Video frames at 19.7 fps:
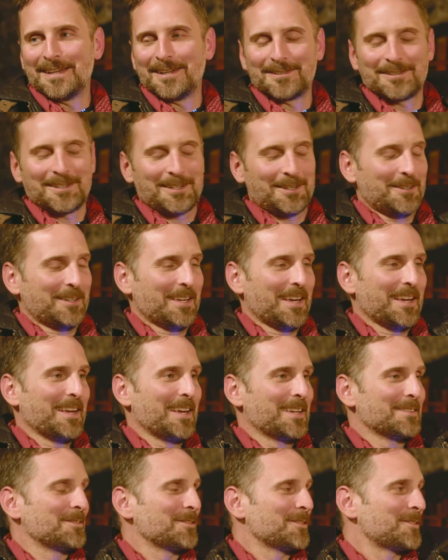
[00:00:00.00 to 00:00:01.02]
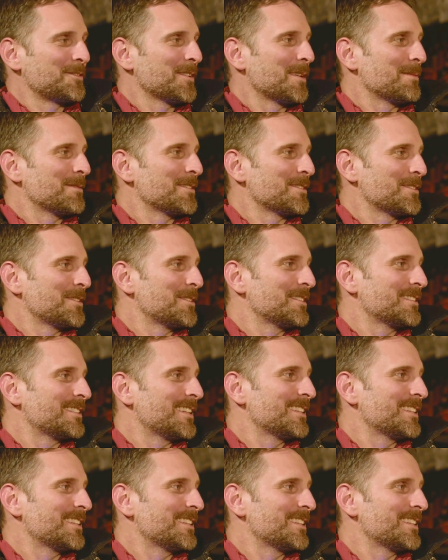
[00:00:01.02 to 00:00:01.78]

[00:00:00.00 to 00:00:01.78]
it's like okay, a handful of drummers know that